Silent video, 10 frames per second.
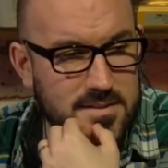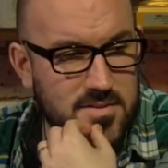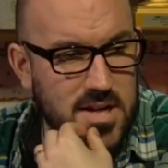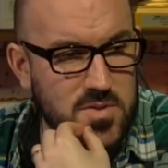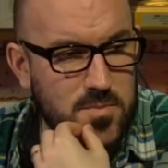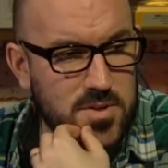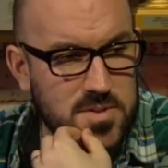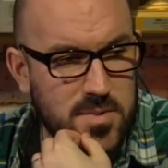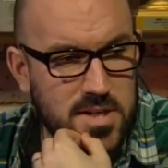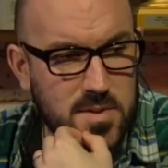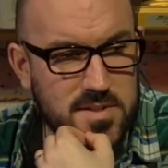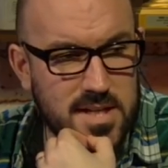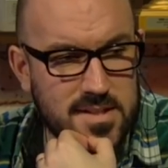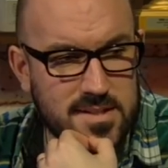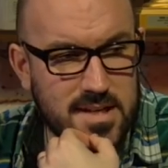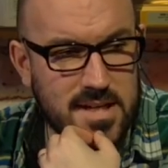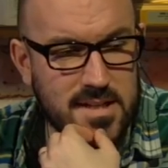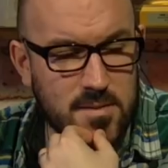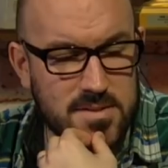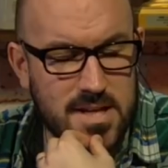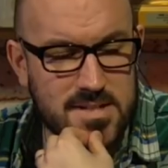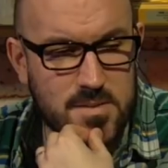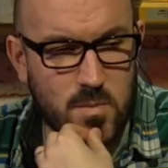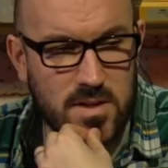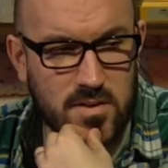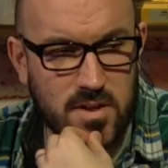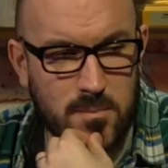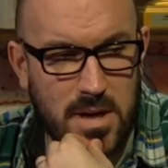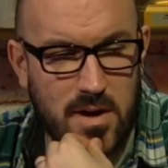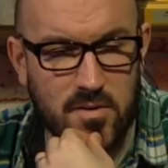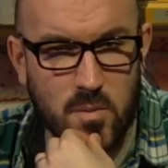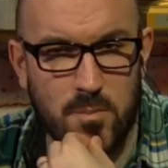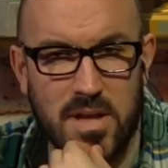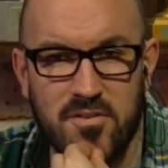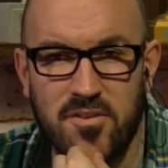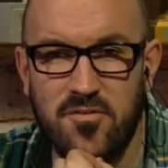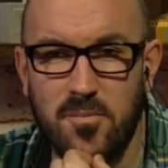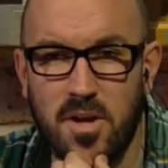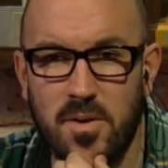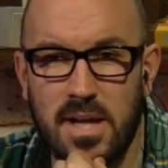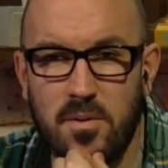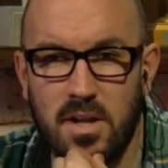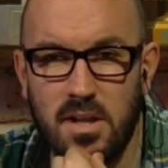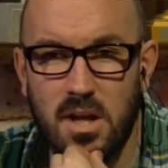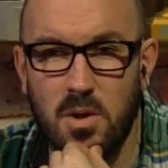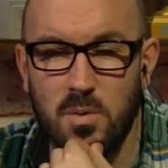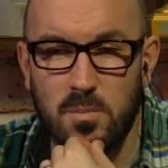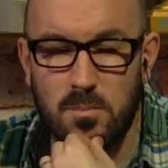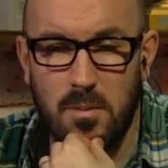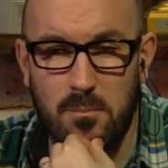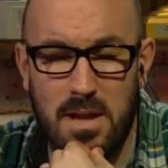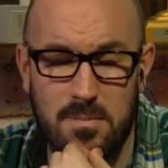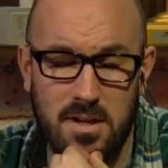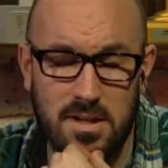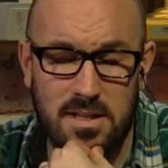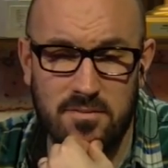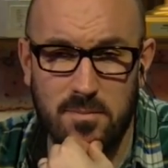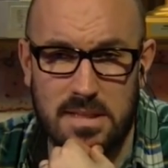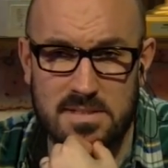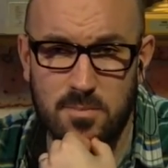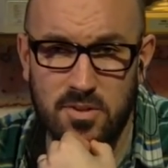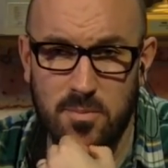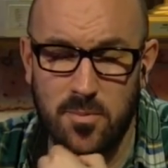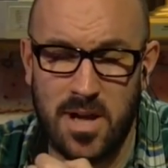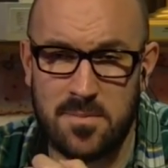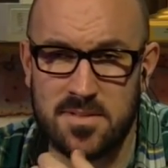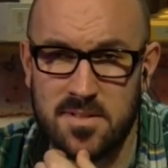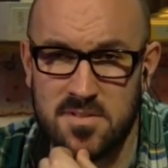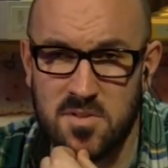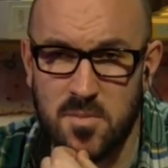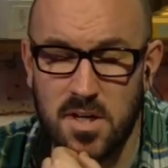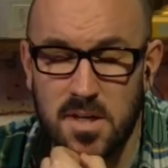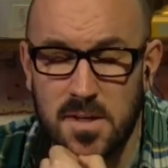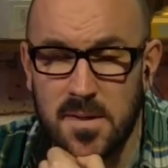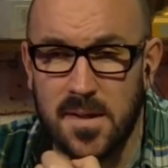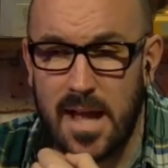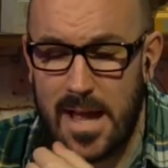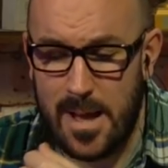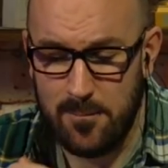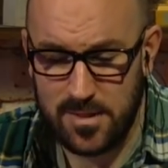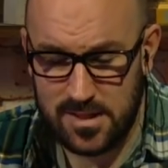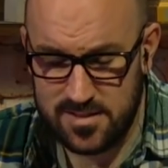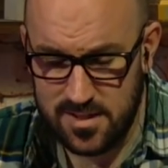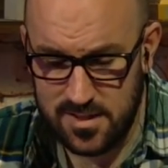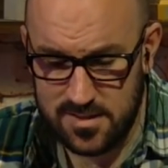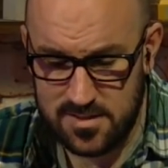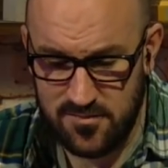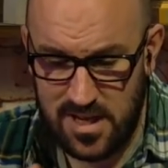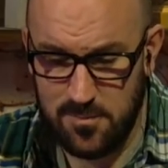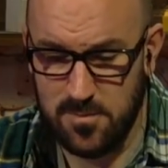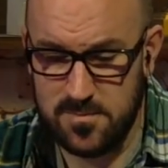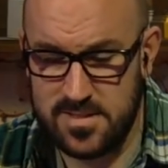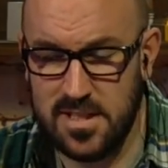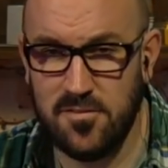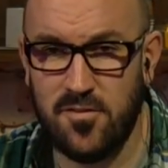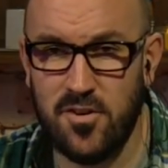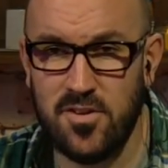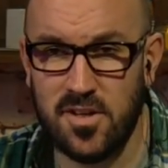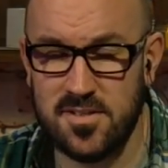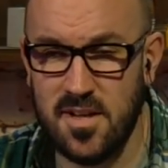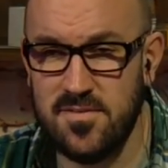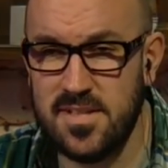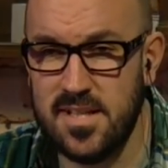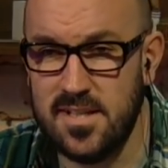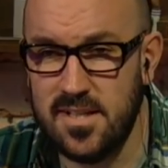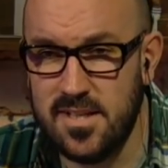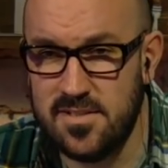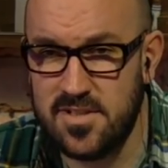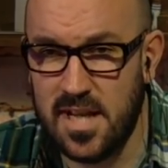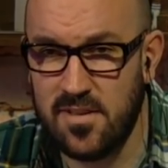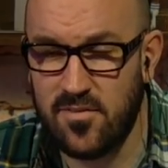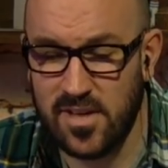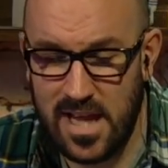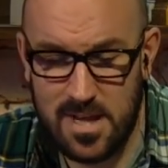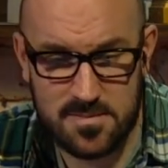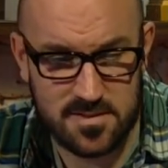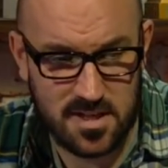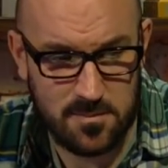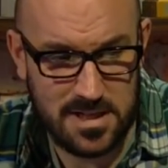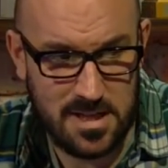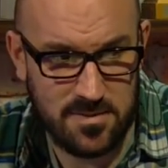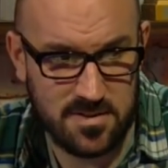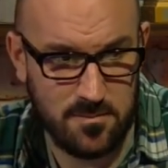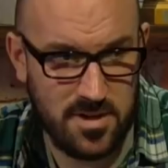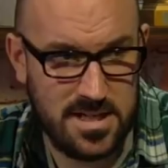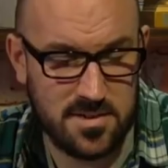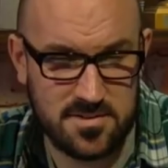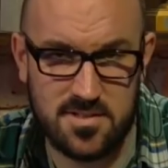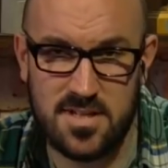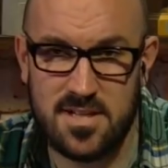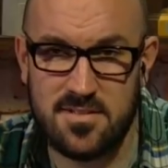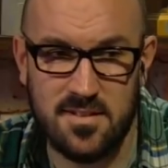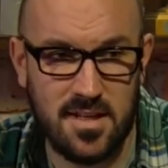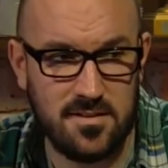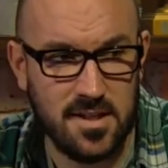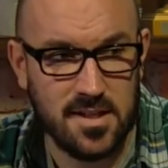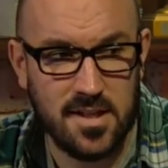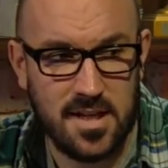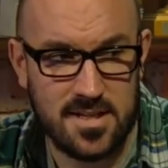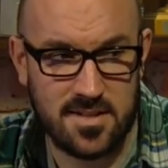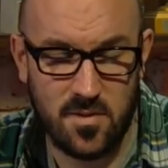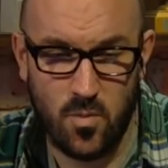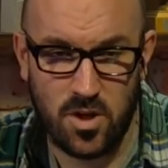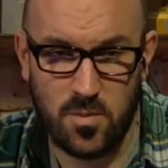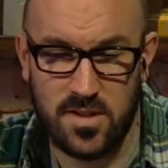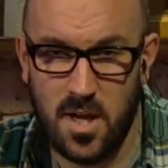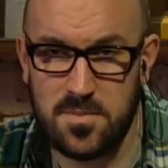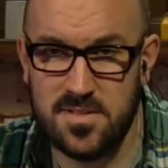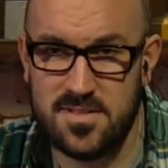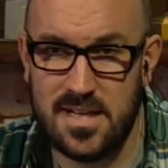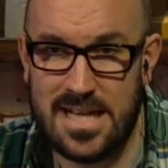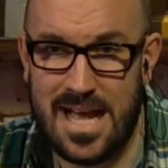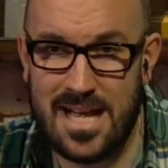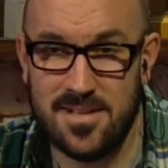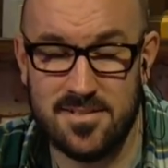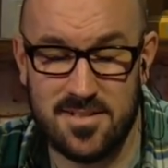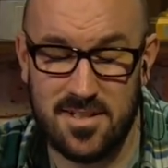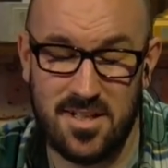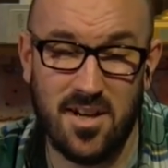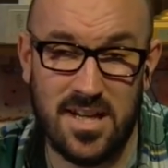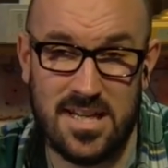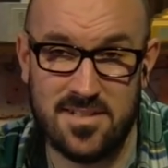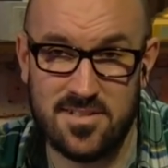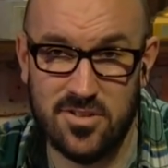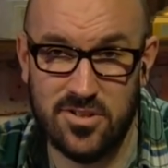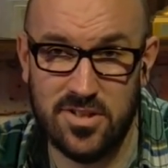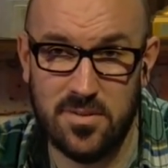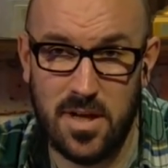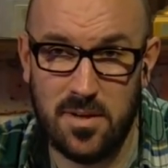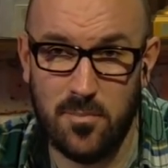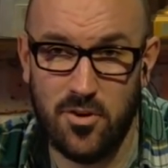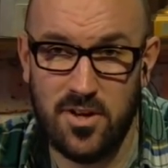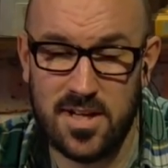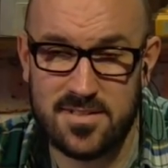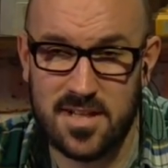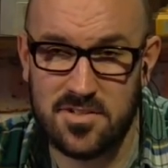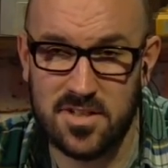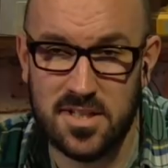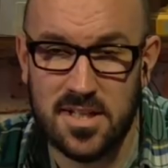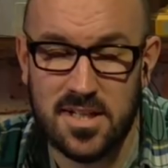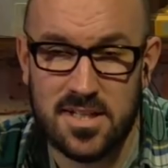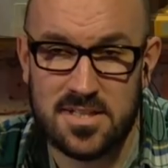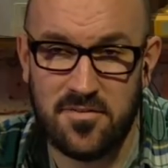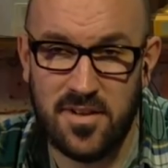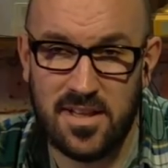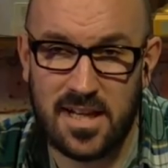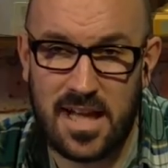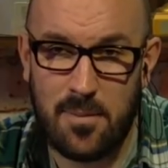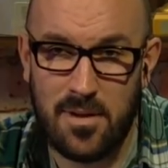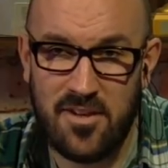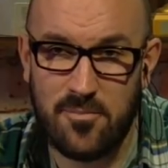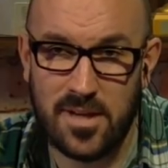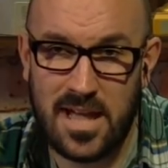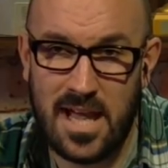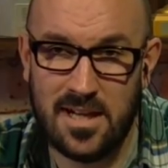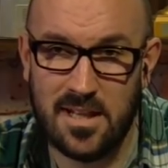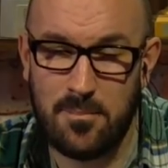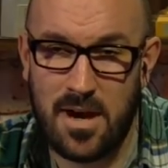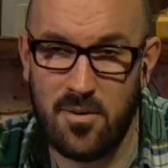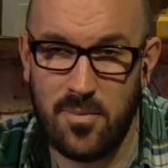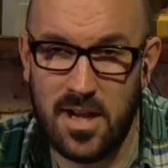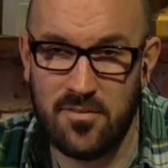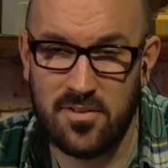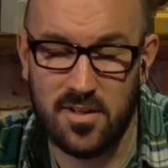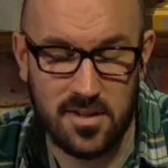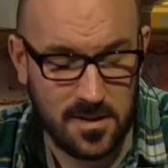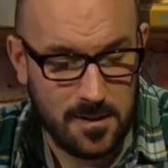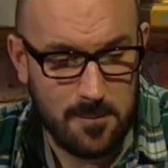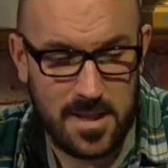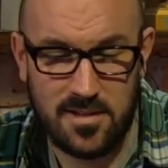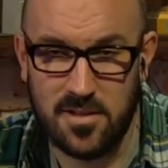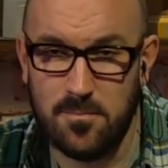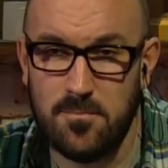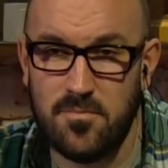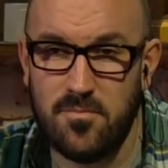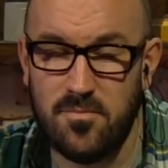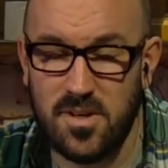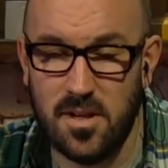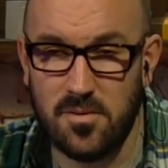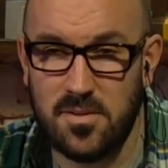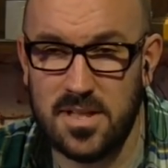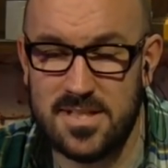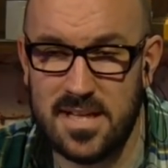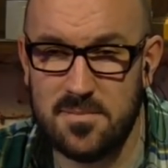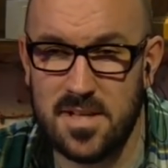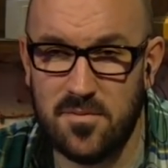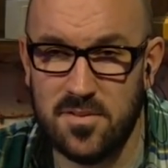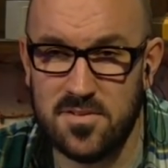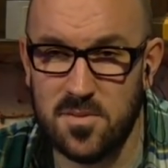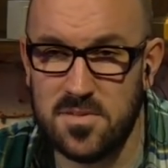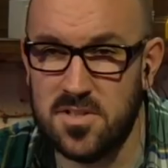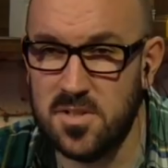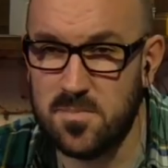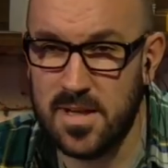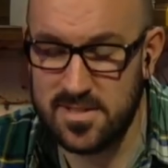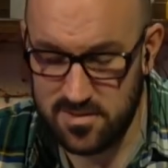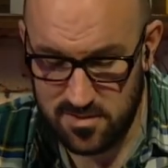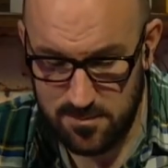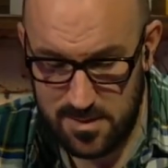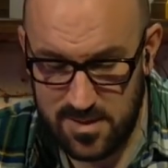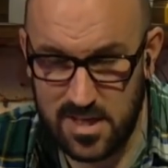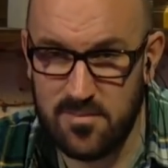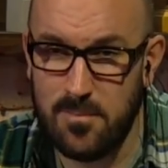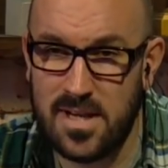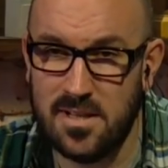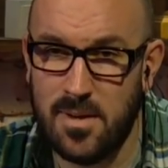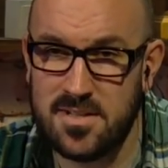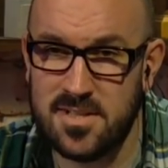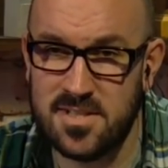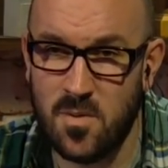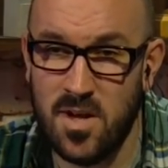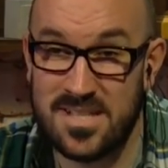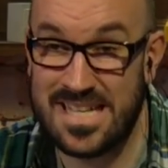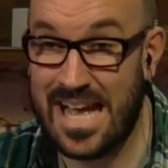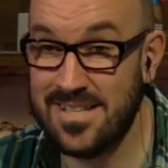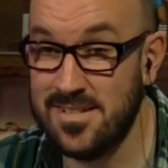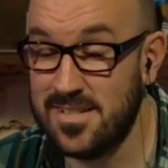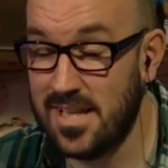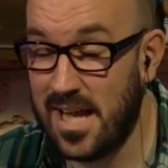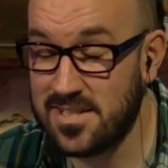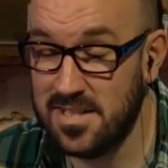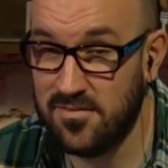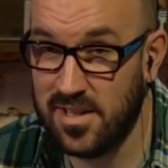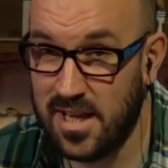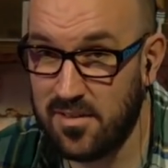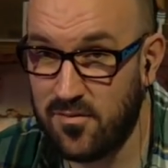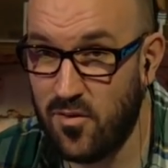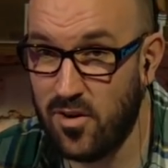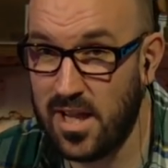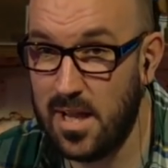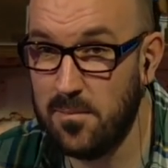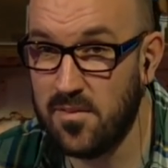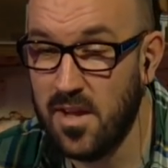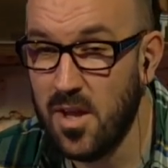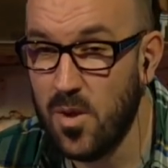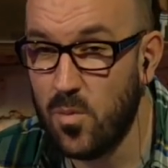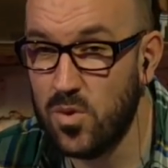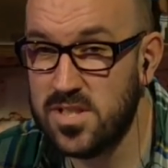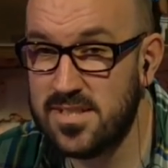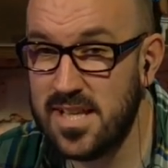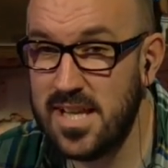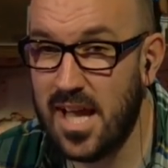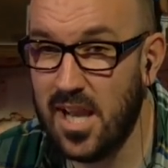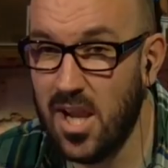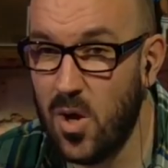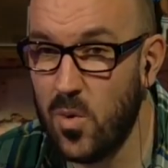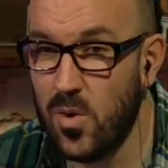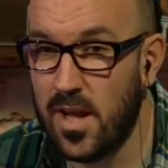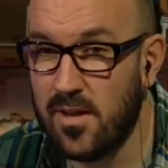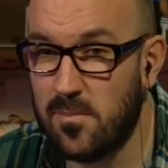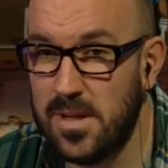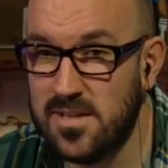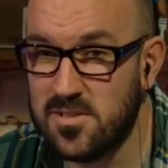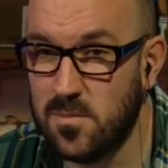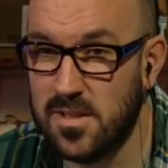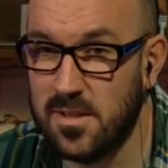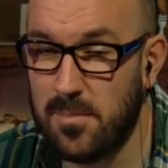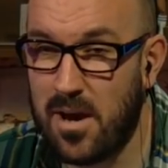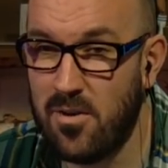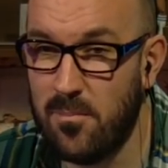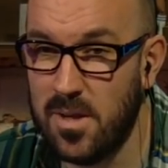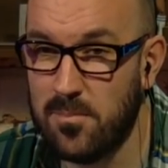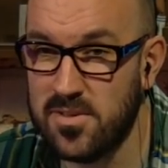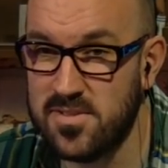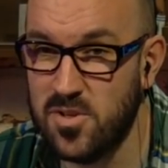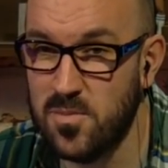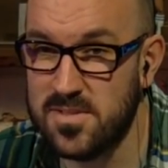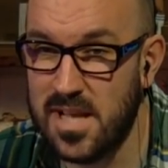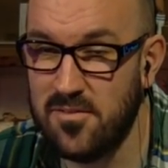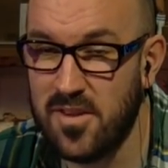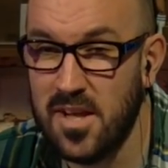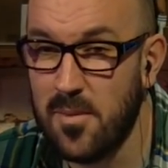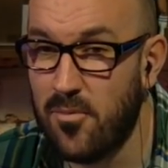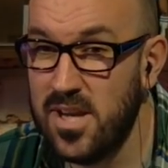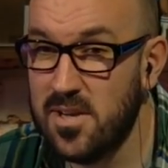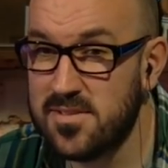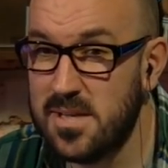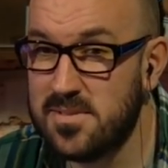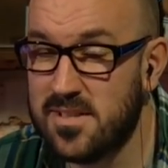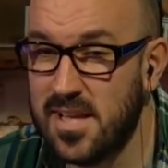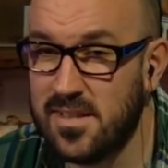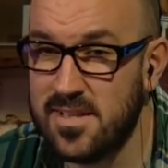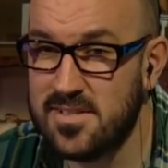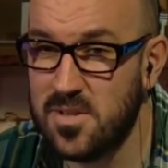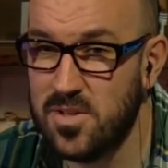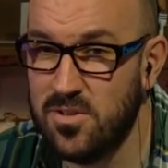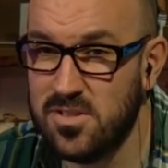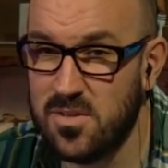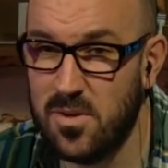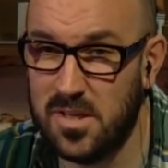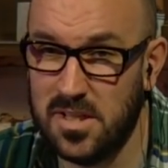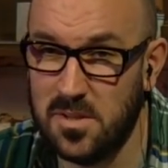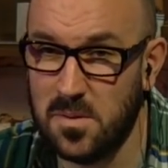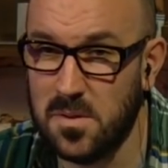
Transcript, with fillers: a strange one because Mourinho was saying today, he was asked whether or not Parrott would benefit from going out on loan, maybe not even this month, but perhaps in the summer, um, to develop him still further. Because obviously his chance for games is going to be limited. Mourinho suggested that he's going to work with the options that he has, that is. Son and, and Moura, et cetera, to fill that gap left by Kane, and that Parrott might have to either... you know, content himself with the substitutes place or maybe not even making the matchday squad, as he hasn't actually for the last four games. Would you see a loan as being something that Parrott might pursue himself? Mourinho seems to think that he's too young to go out on loan.